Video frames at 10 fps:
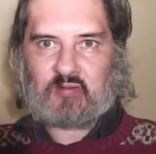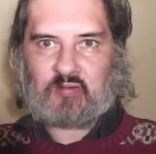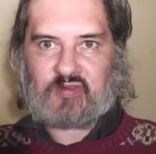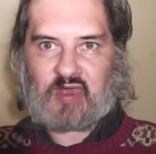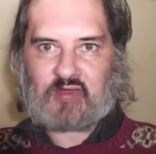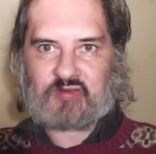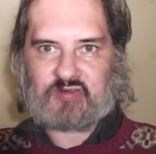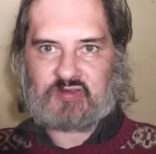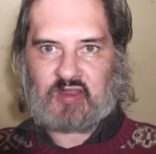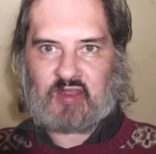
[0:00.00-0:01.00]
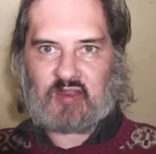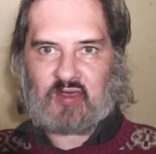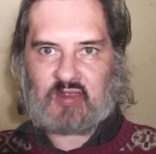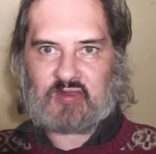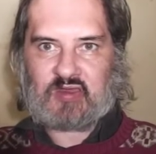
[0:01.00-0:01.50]
1,000 zillion
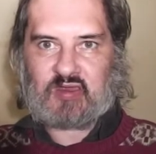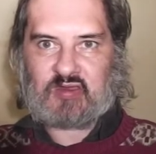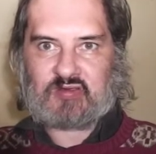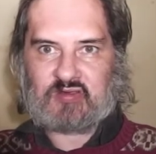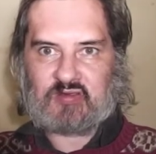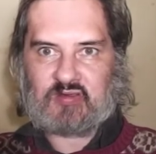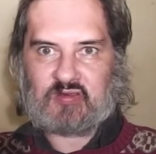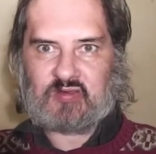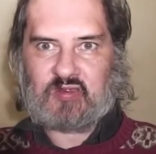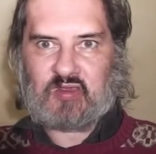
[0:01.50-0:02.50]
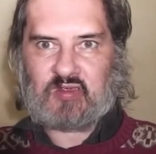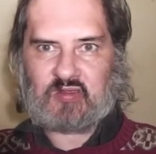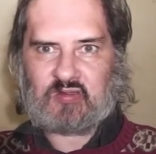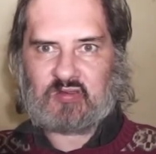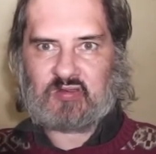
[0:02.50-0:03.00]
light years
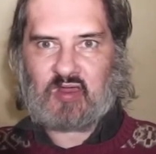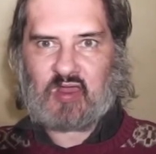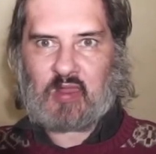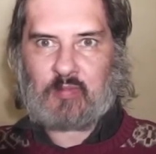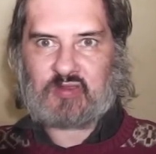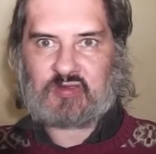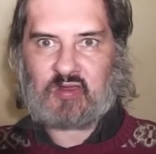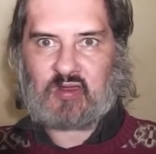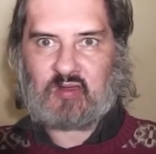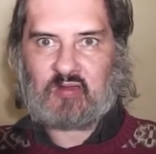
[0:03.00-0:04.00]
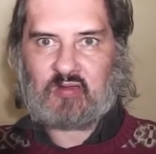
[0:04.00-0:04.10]
in diameter.